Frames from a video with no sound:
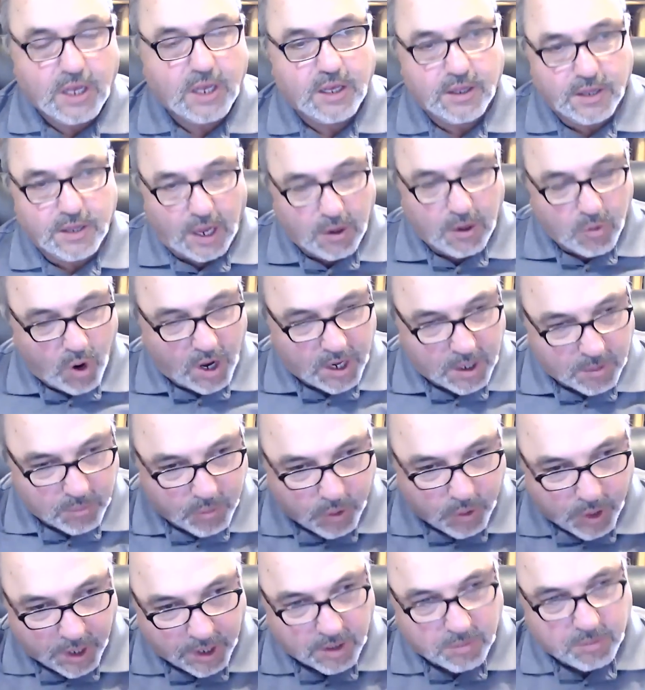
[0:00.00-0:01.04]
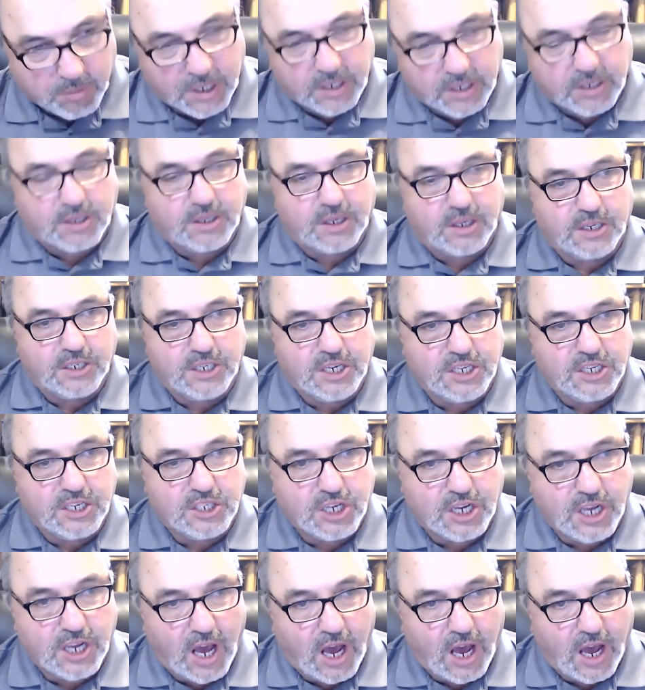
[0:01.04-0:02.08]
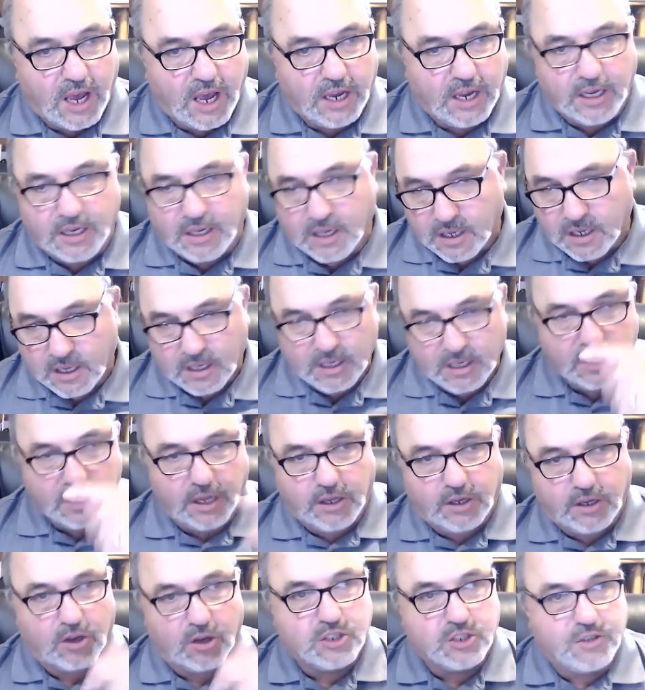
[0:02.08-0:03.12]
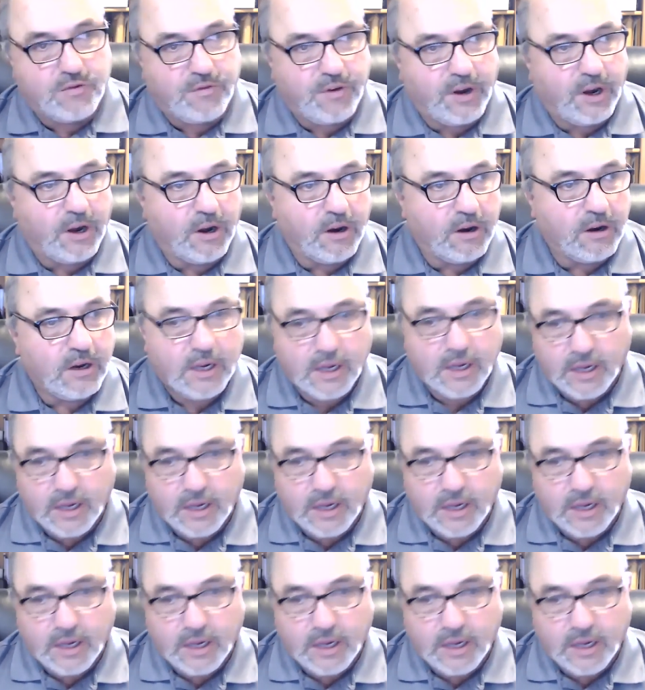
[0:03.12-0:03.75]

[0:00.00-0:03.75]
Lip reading: They want to bring them into the DJI ecosphere,